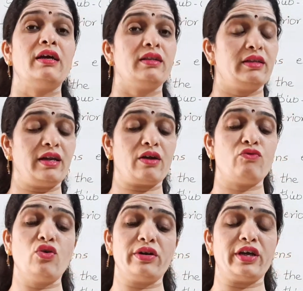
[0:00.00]
There are
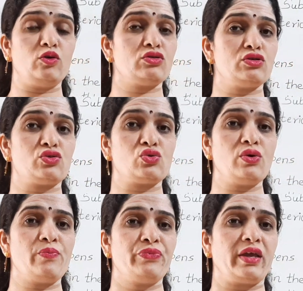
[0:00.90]
volcanoes
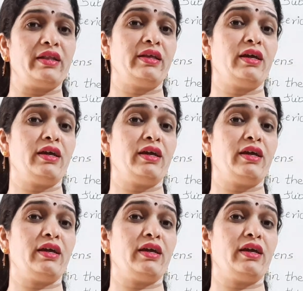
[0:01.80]
also, and there